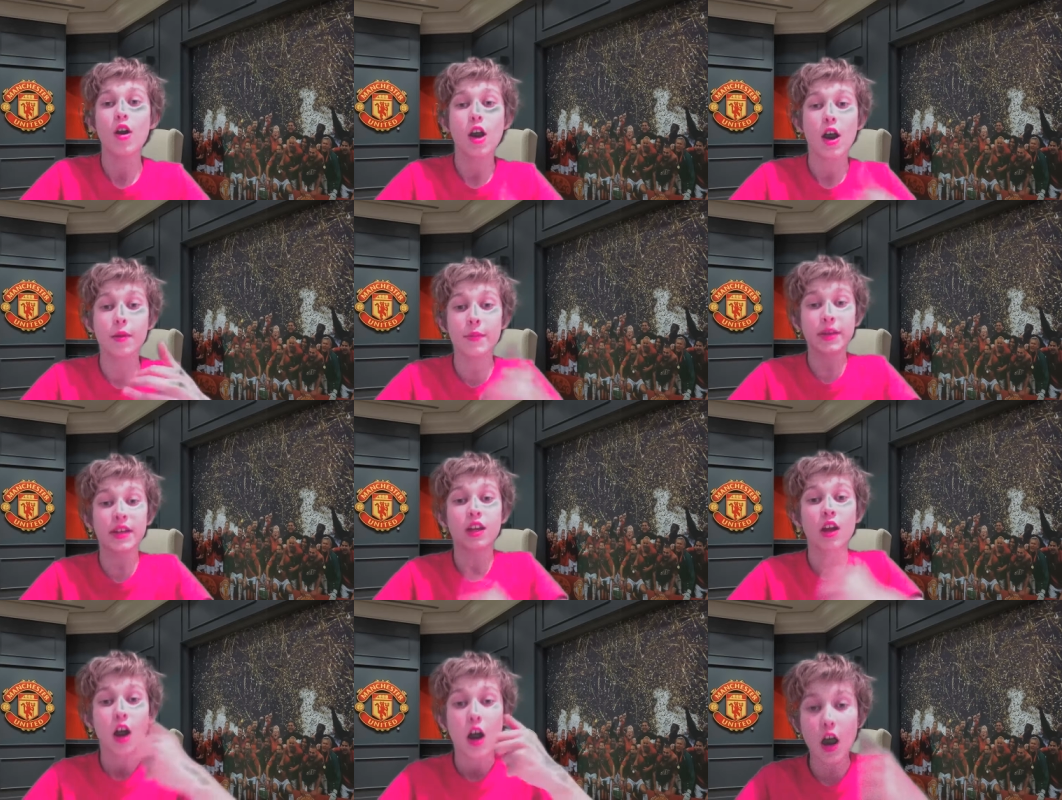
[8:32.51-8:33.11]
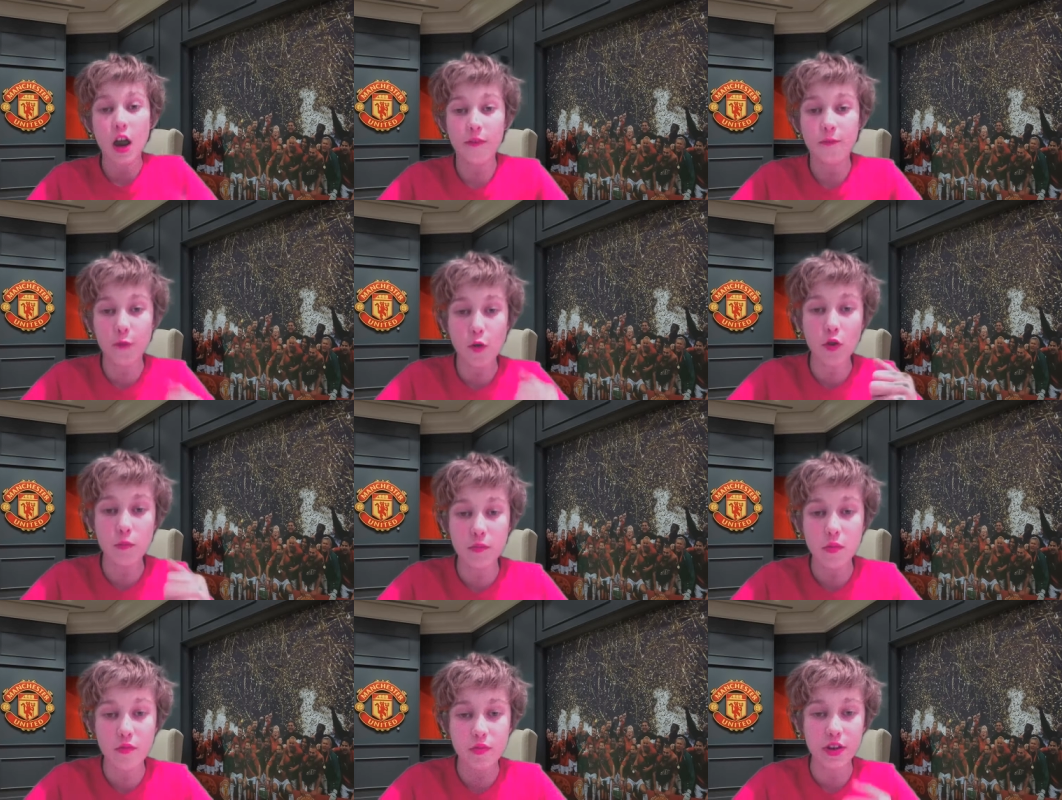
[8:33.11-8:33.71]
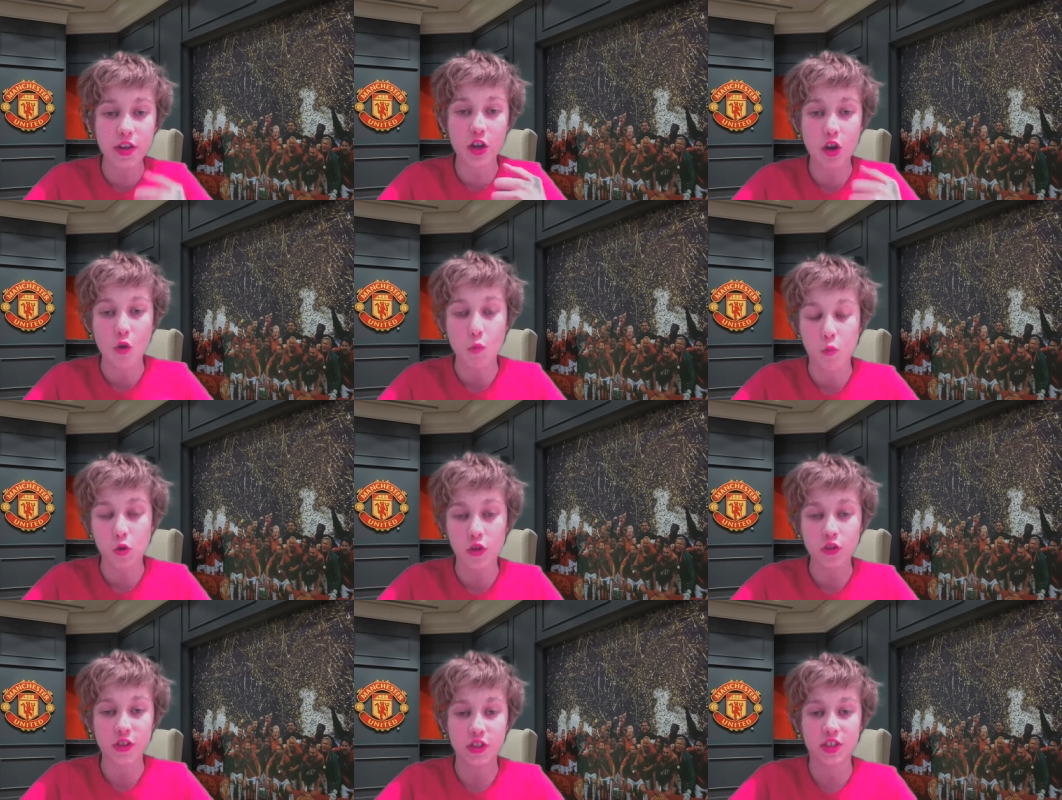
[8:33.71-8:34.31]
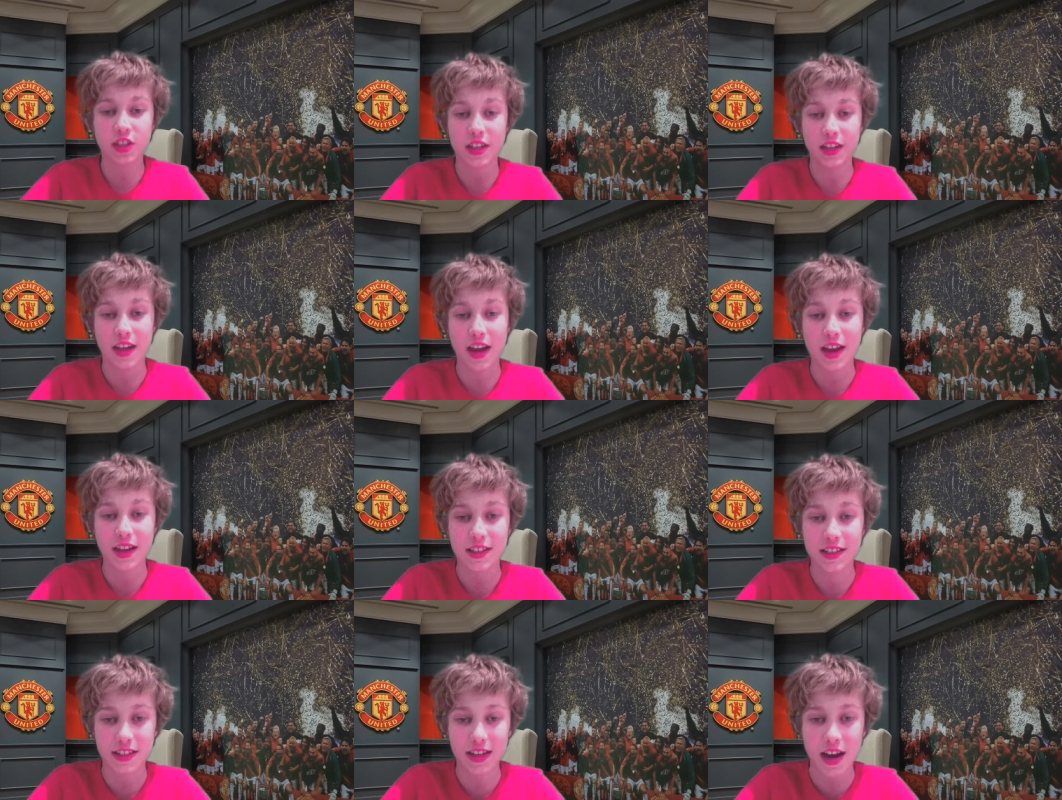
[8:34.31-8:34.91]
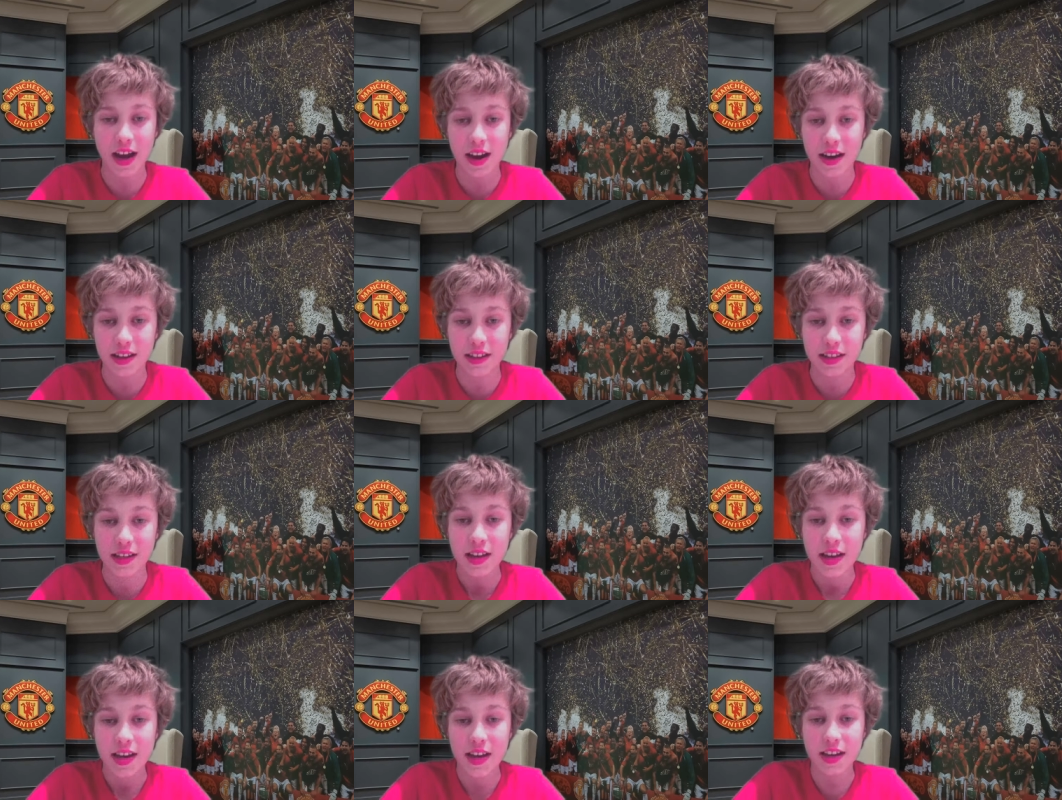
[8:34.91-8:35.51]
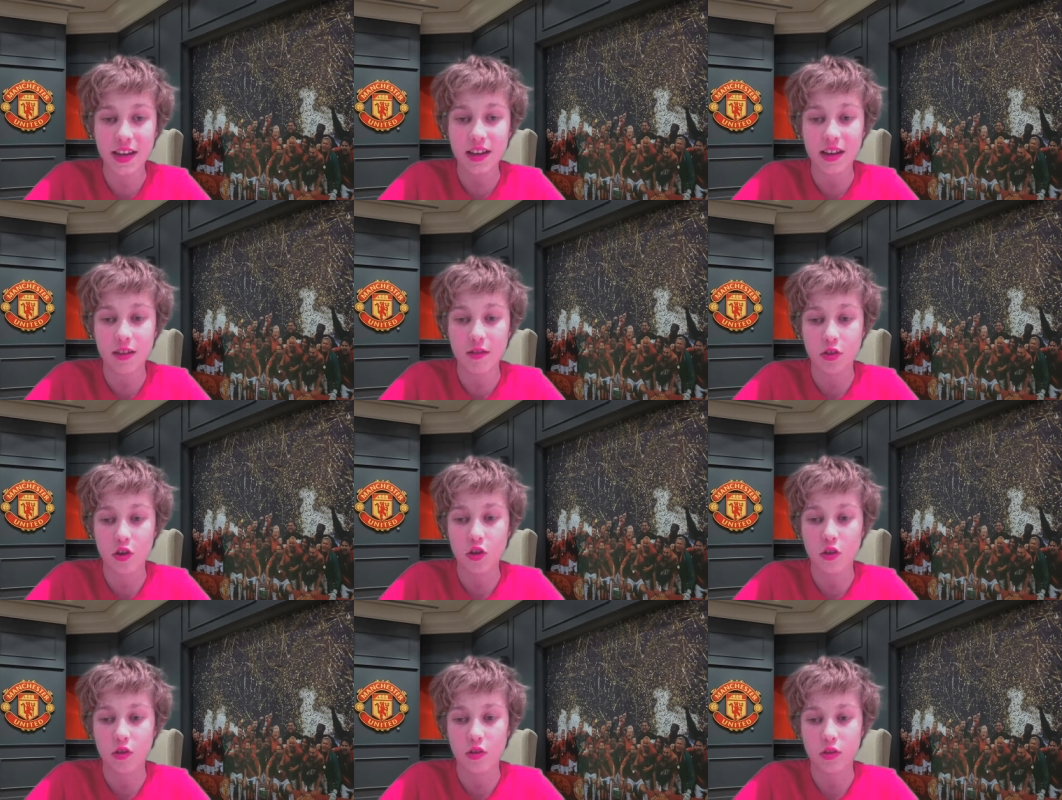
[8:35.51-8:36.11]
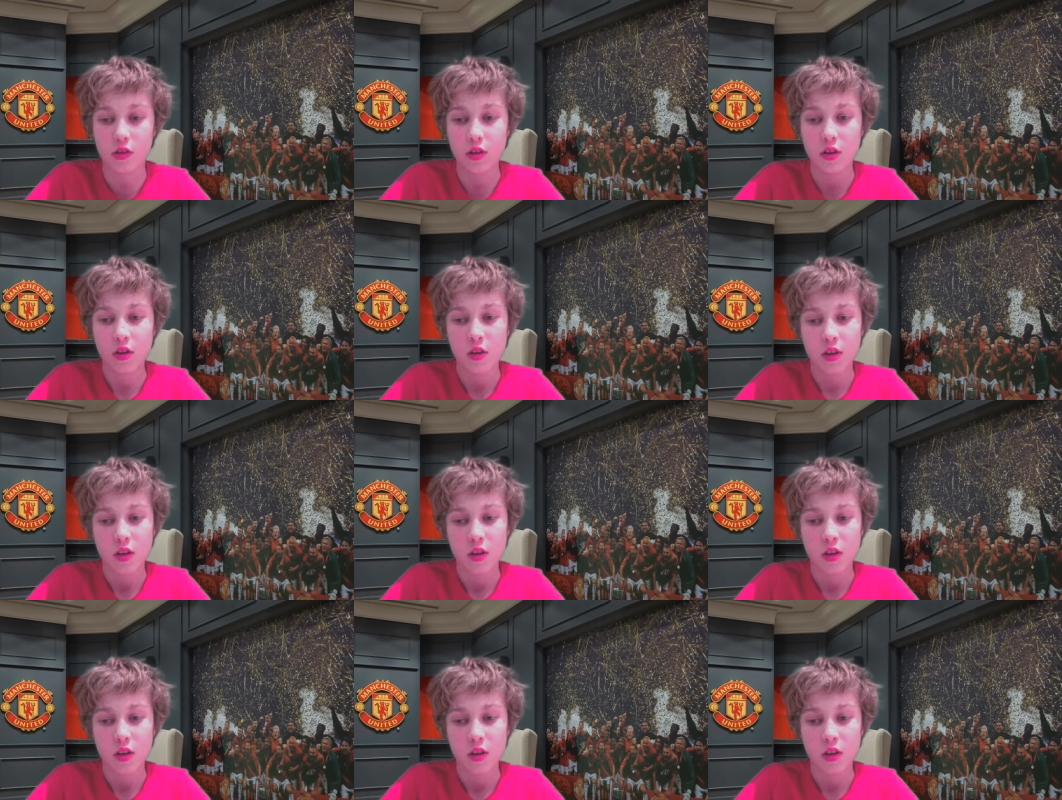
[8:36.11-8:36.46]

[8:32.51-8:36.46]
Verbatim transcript: I mean, I thought Mourinho wants to get sacked. He look,